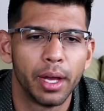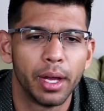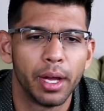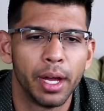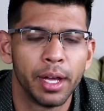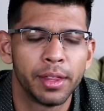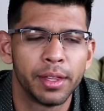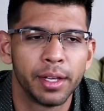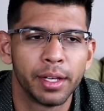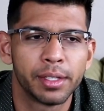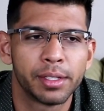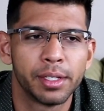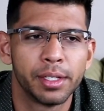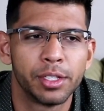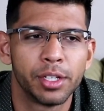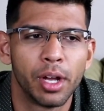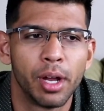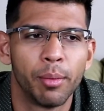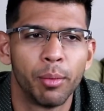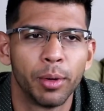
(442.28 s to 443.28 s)
I think it's a
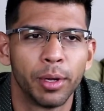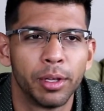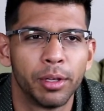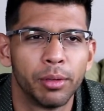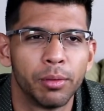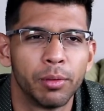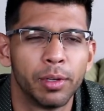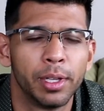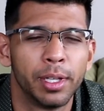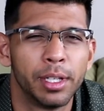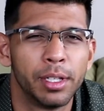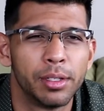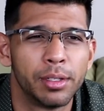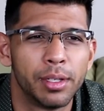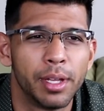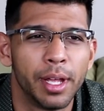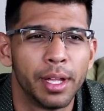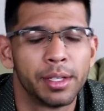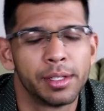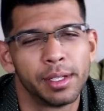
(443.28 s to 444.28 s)
job where you really
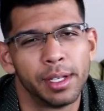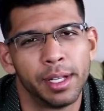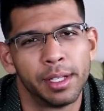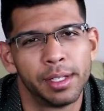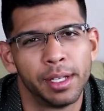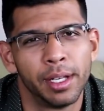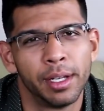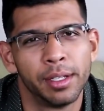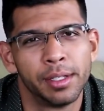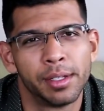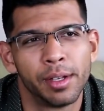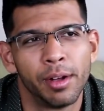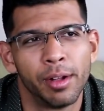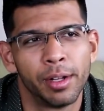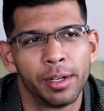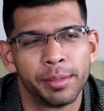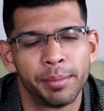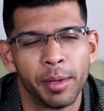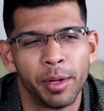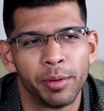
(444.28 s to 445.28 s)
it is all
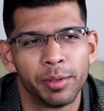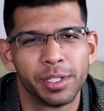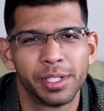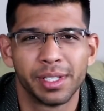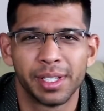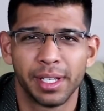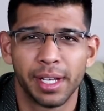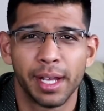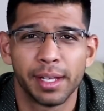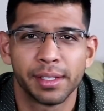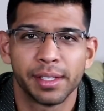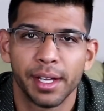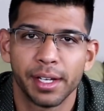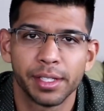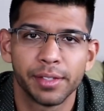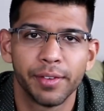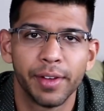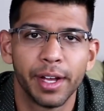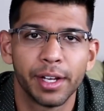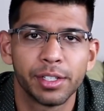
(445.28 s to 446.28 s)
about just guest
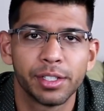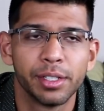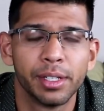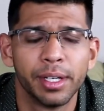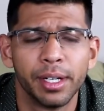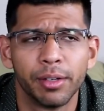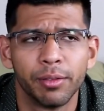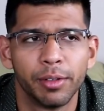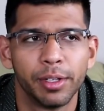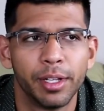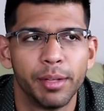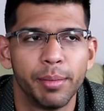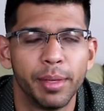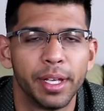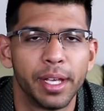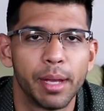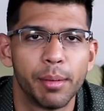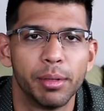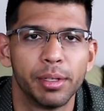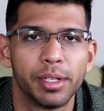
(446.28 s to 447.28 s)
satisfaction and really
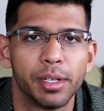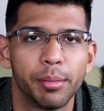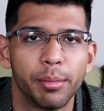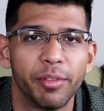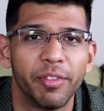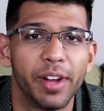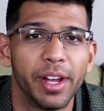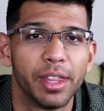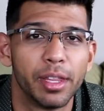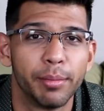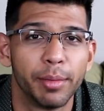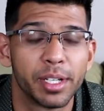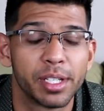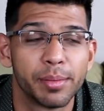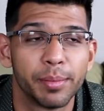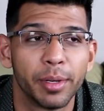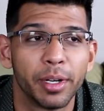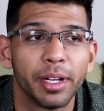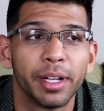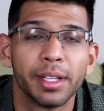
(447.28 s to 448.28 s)
being able to provide an
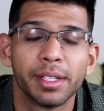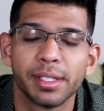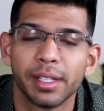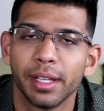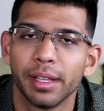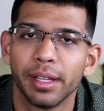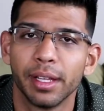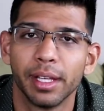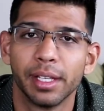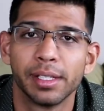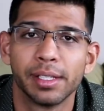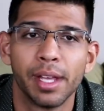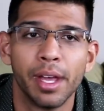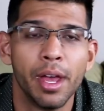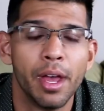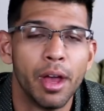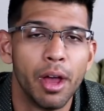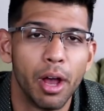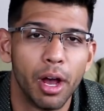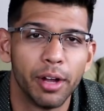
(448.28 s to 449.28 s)
experience that is
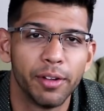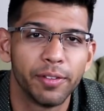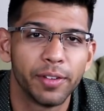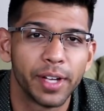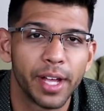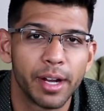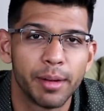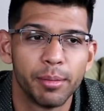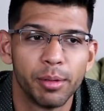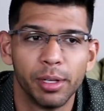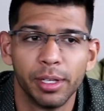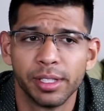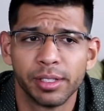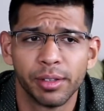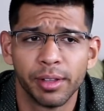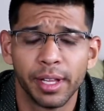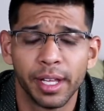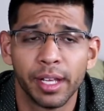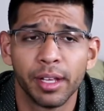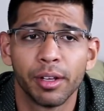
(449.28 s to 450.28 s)
unforgettable
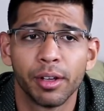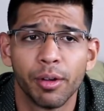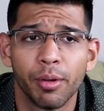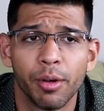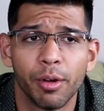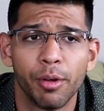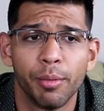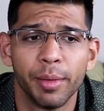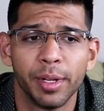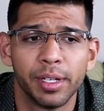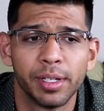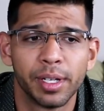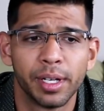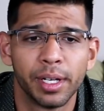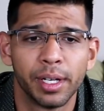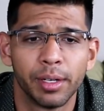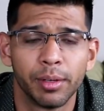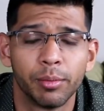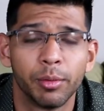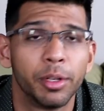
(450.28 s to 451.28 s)
until they can go home
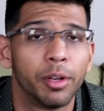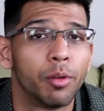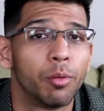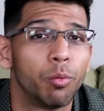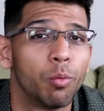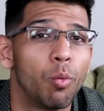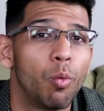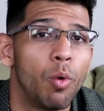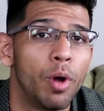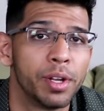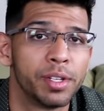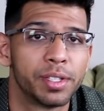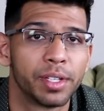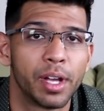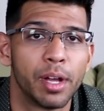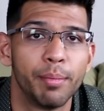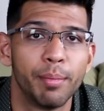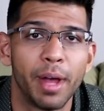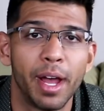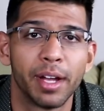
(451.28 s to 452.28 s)
and want to
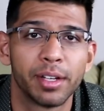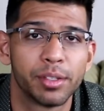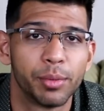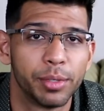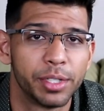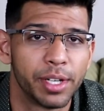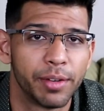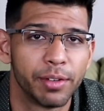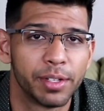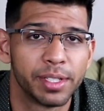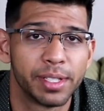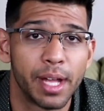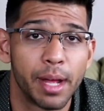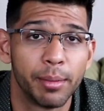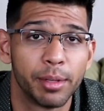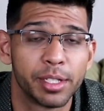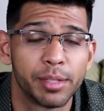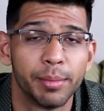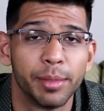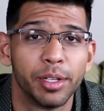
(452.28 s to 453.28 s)
come back to whichever
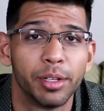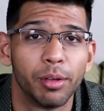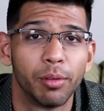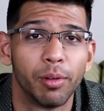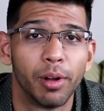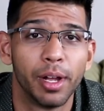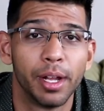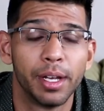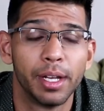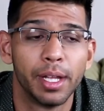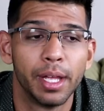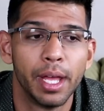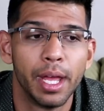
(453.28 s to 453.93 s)
establishment you run.